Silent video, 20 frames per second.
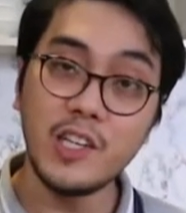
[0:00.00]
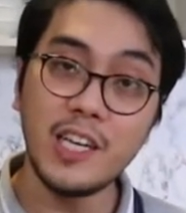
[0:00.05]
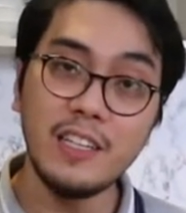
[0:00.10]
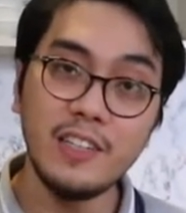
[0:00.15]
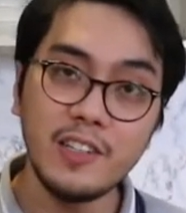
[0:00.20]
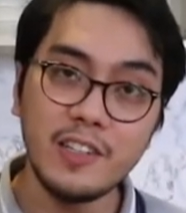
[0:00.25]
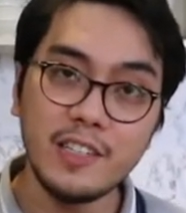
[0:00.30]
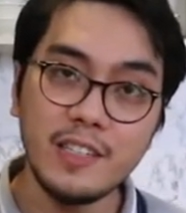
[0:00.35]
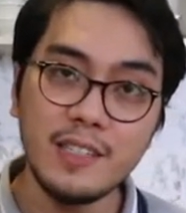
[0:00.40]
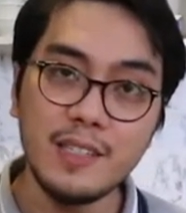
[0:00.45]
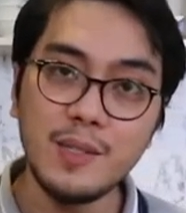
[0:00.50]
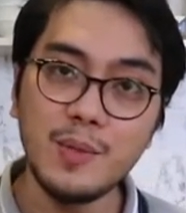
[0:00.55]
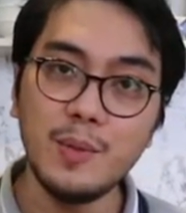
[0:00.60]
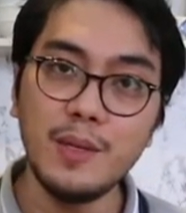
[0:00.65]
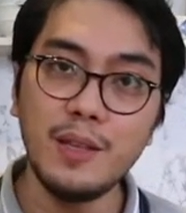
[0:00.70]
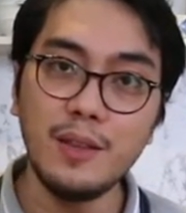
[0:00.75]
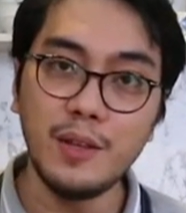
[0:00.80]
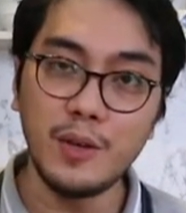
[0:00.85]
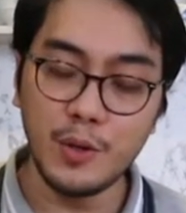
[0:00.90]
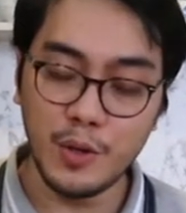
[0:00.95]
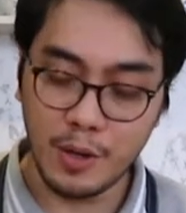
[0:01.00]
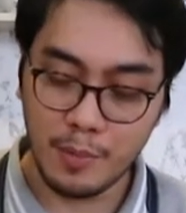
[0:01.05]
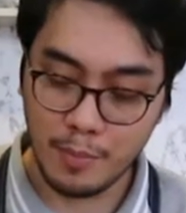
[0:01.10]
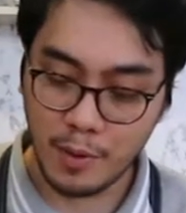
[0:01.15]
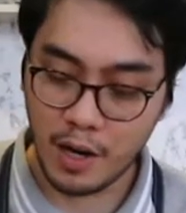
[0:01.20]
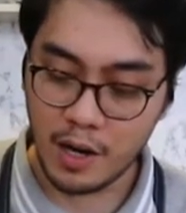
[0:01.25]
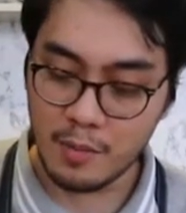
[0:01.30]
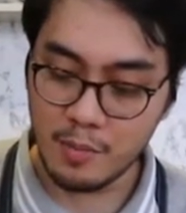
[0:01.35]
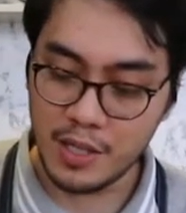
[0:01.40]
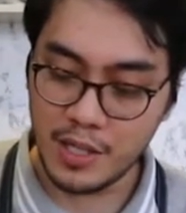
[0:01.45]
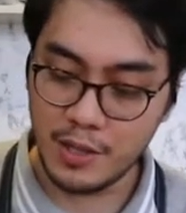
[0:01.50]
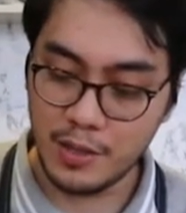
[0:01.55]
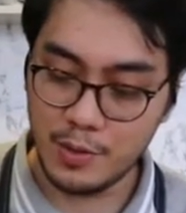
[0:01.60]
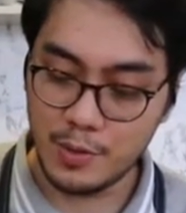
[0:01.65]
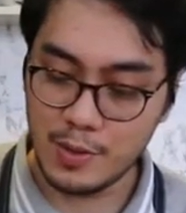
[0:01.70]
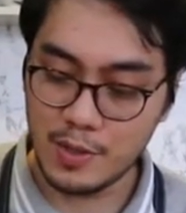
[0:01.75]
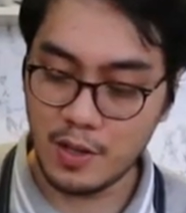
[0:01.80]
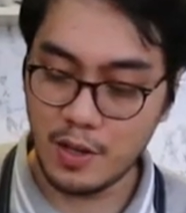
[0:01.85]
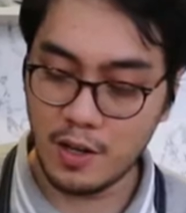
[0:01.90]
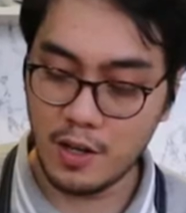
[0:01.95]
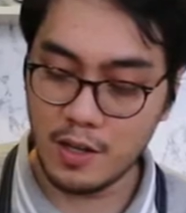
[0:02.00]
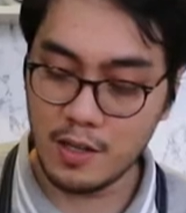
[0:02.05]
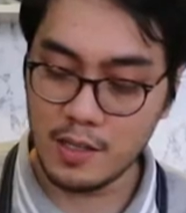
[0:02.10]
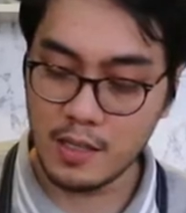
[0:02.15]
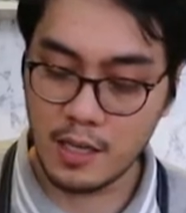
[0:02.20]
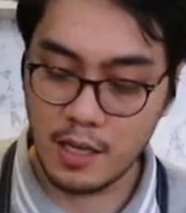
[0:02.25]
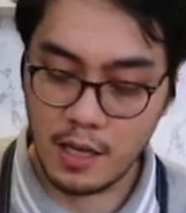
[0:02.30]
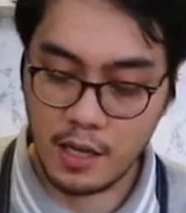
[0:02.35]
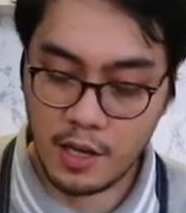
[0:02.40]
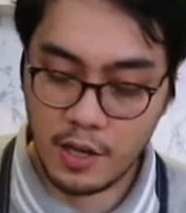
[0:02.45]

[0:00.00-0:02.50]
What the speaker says: generous with your barbecue sauce.